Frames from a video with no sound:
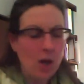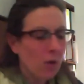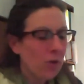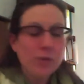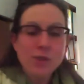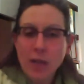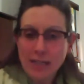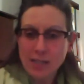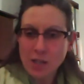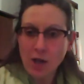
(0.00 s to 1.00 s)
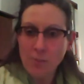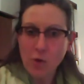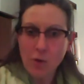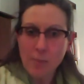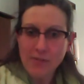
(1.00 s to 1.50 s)
Ruth, would you like to talk
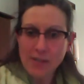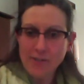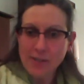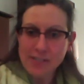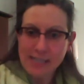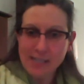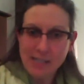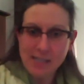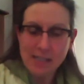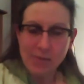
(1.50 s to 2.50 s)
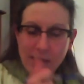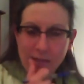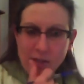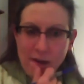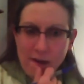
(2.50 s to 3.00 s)
more about the different sessions, and then we
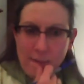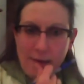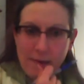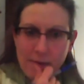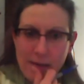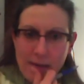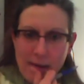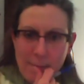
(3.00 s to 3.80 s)
could talk about the